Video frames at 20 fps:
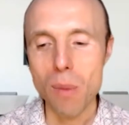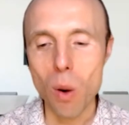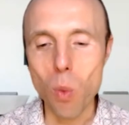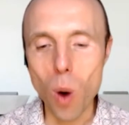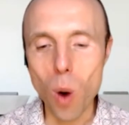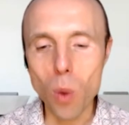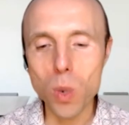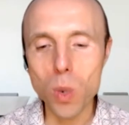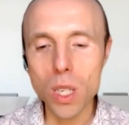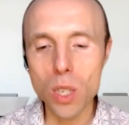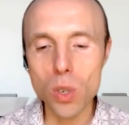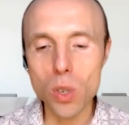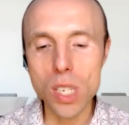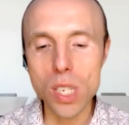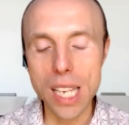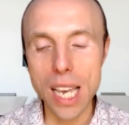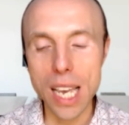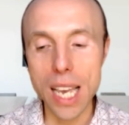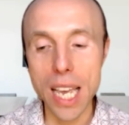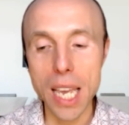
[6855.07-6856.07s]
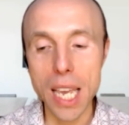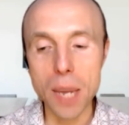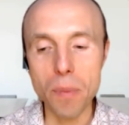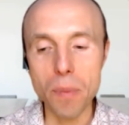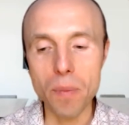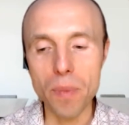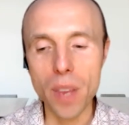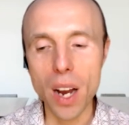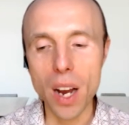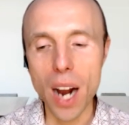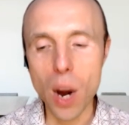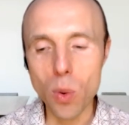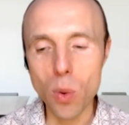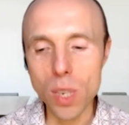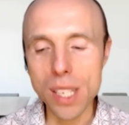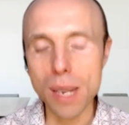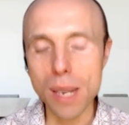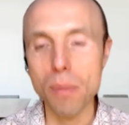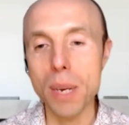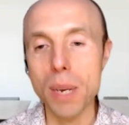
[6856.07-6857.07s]
Well, what would you say,
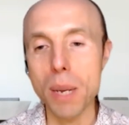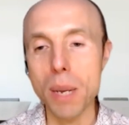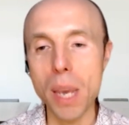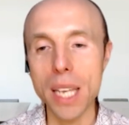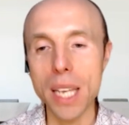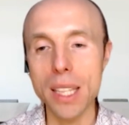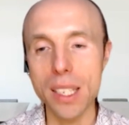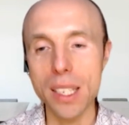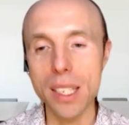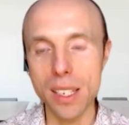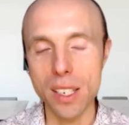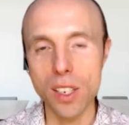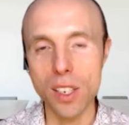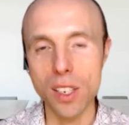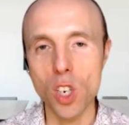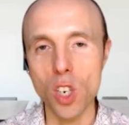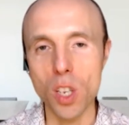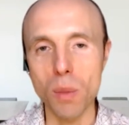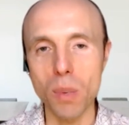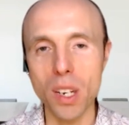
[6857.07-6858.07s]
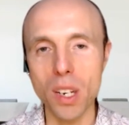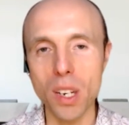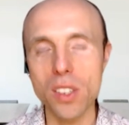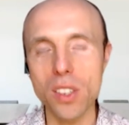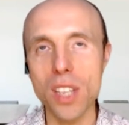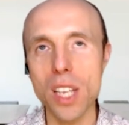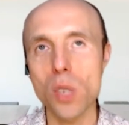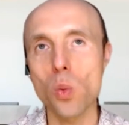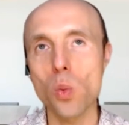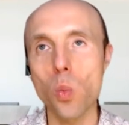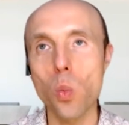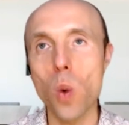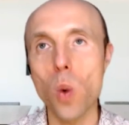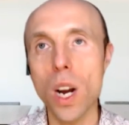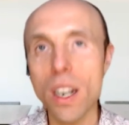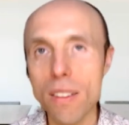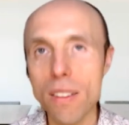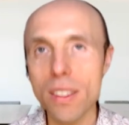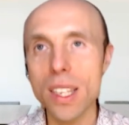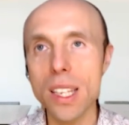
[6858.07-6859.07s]
how would somebody make this decision? Because that's
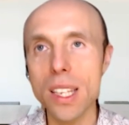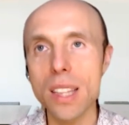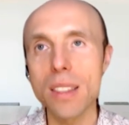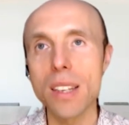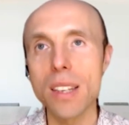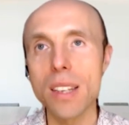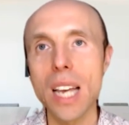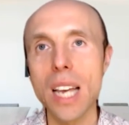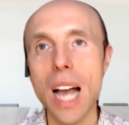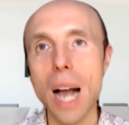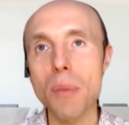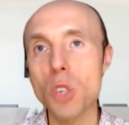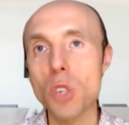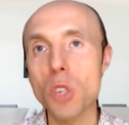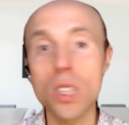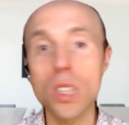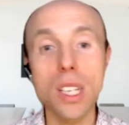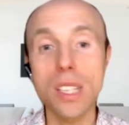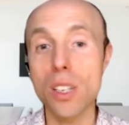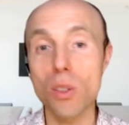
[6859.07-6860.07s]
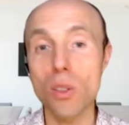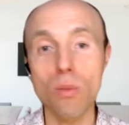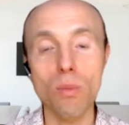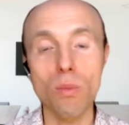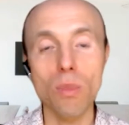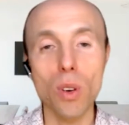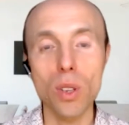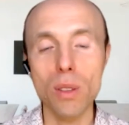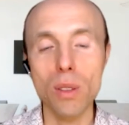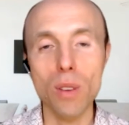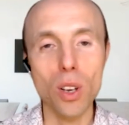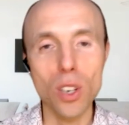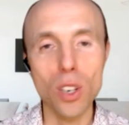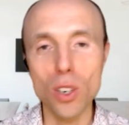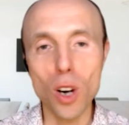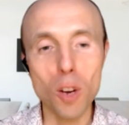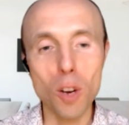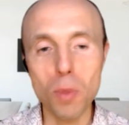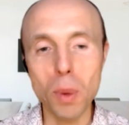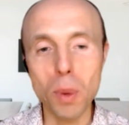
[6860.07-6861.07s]
one of the I'm sure, sure. that's on, on,
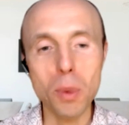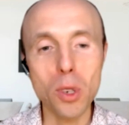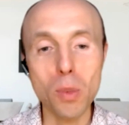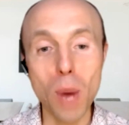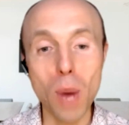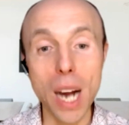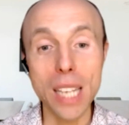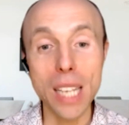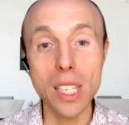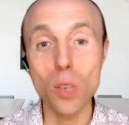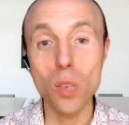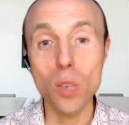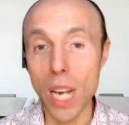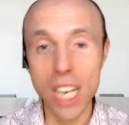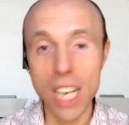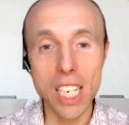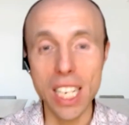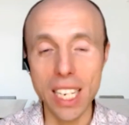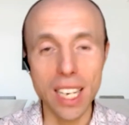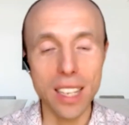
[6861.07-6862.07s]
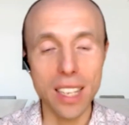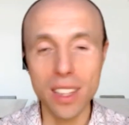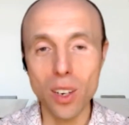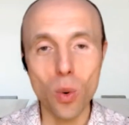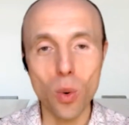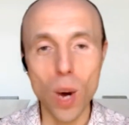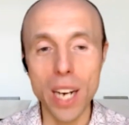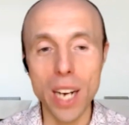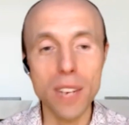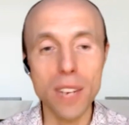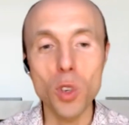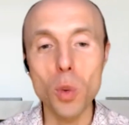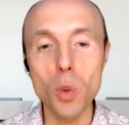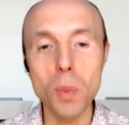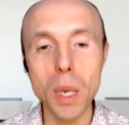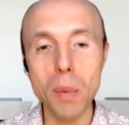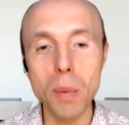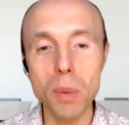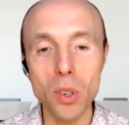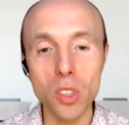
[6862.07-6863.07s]
on, a lot of people's mind. And we actually got quite a
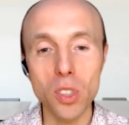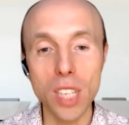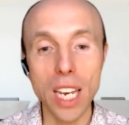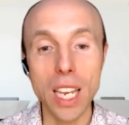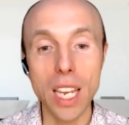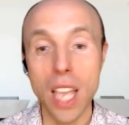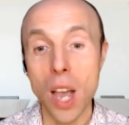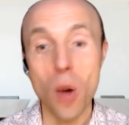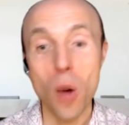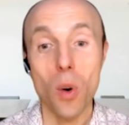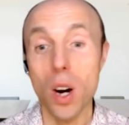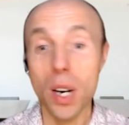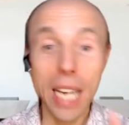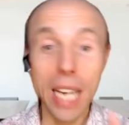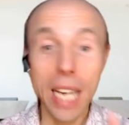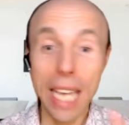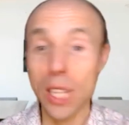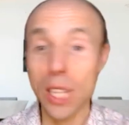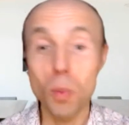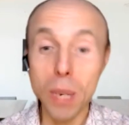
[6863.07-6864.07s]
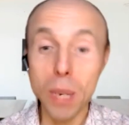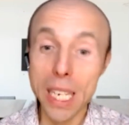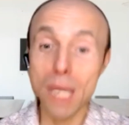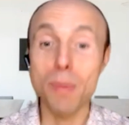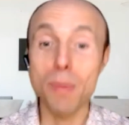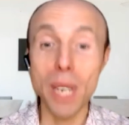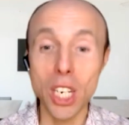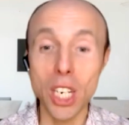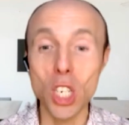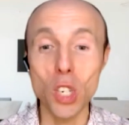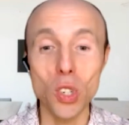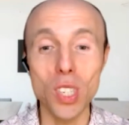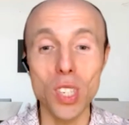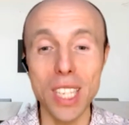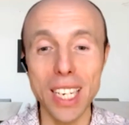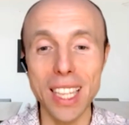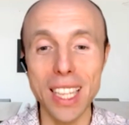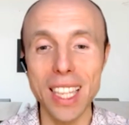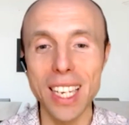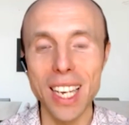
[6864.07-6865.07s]
few people saying, well, can you please make
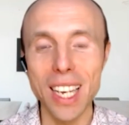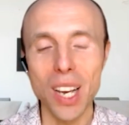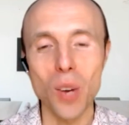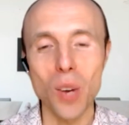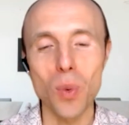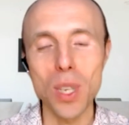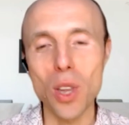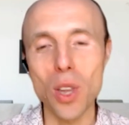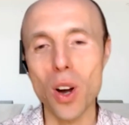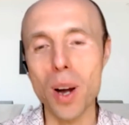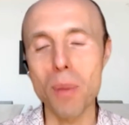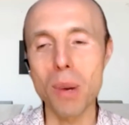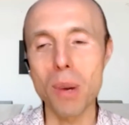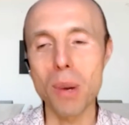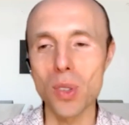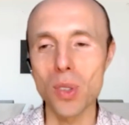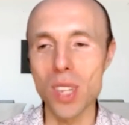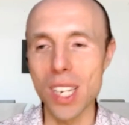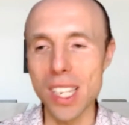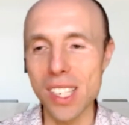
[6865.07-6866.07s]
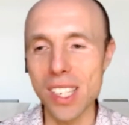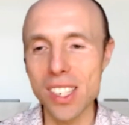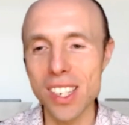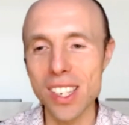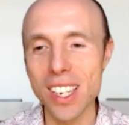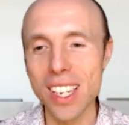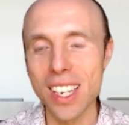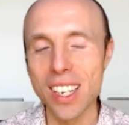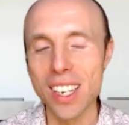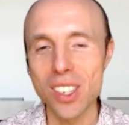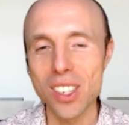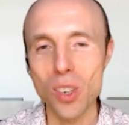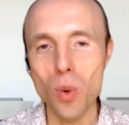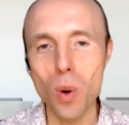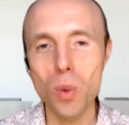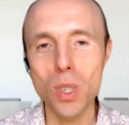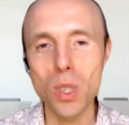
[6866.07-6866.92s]
sure that we talk about this? Yeah.